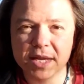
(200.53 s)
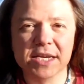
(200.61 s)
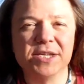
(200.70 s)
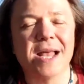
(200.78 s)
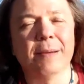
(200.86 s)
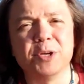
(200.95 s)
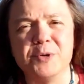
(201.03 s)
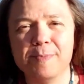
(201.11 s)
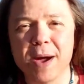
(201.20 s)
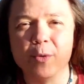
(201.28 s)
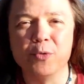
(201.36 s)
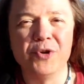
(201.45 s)
establish
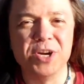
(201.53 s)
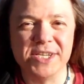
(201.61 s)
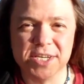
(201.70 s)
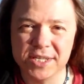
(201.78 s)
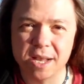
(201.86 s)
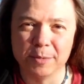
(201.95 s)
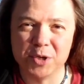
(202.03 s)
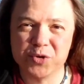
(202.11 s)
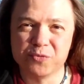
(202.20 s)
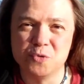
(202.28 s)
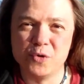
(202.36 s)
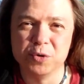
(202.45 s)
boundaries, establish
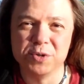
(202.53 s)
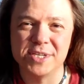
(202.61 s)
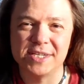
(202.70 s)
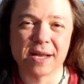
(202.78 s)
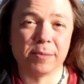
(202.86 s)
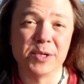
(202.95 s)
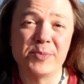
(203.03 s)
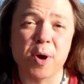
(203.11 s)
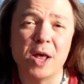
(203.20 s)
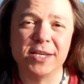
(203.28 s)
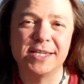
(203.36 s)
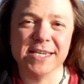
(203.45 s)
rules, establish
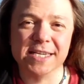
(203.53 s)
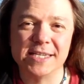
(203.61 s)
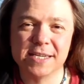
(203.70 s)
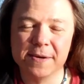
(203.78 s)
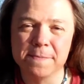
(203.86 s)
policies.